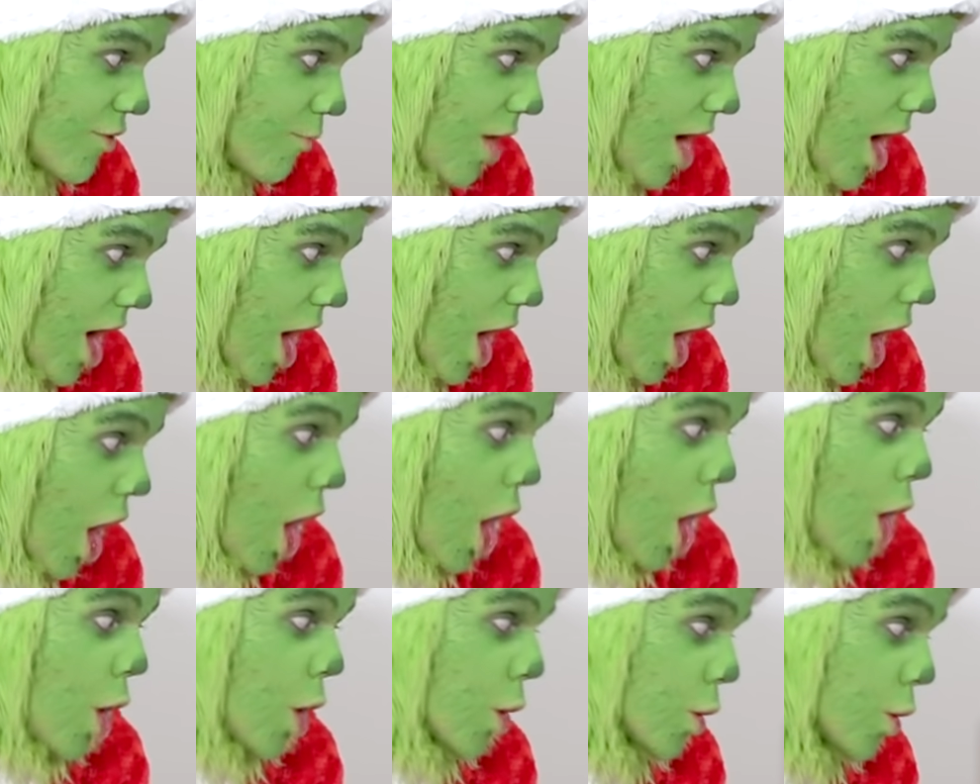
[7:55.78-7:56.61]
in my
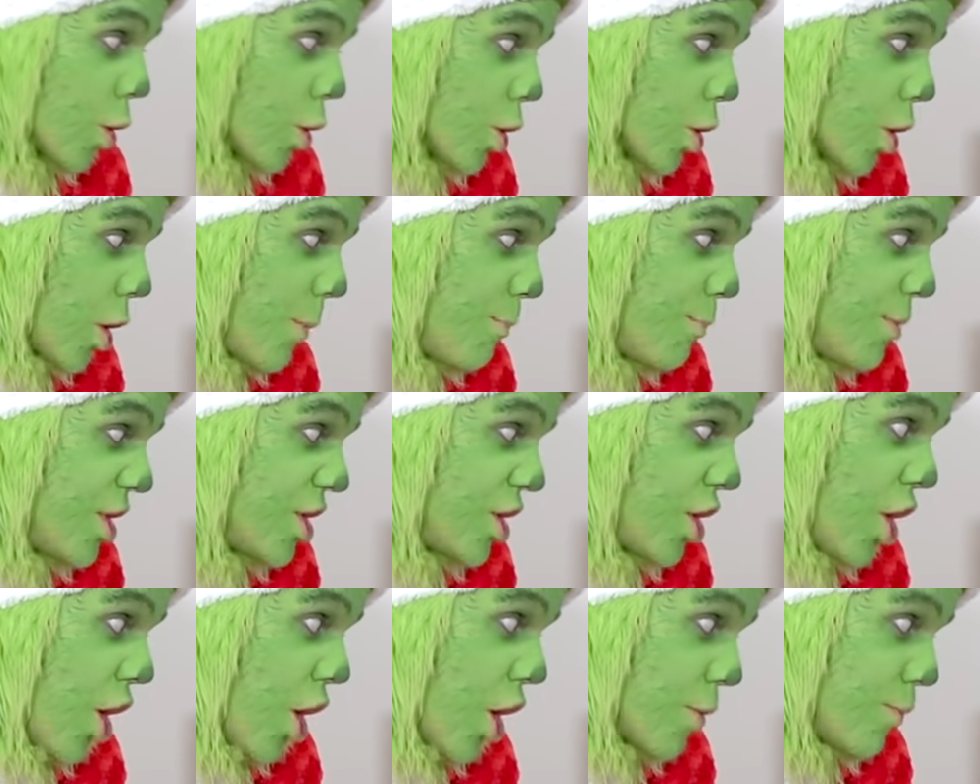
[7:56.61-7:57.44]

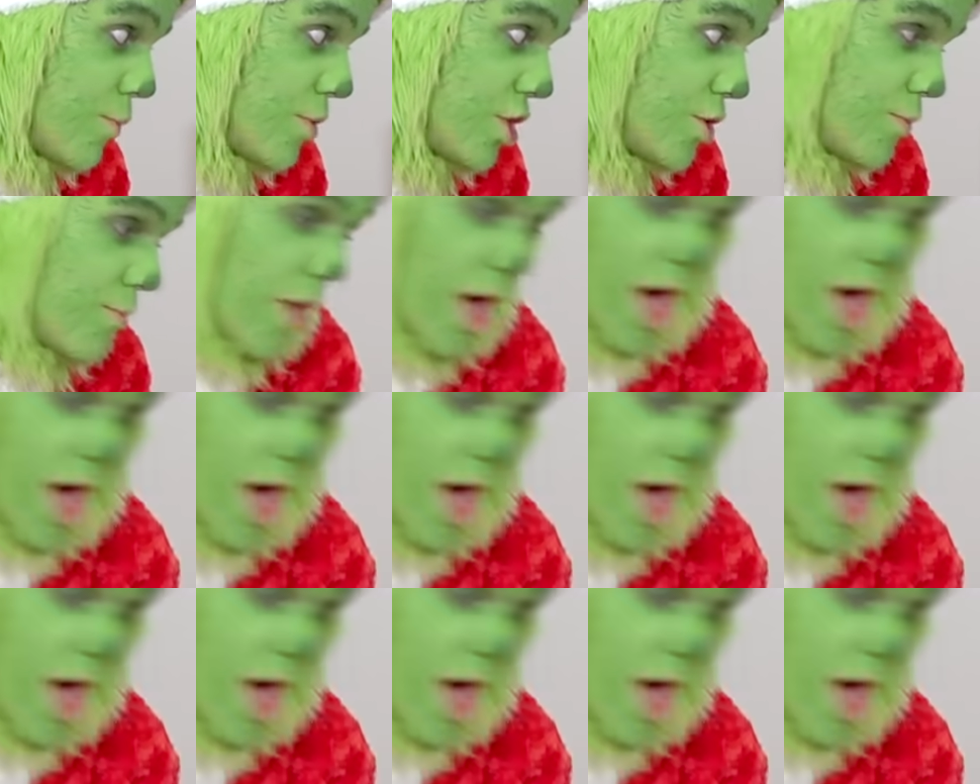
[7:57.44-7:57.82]
crumpet garbage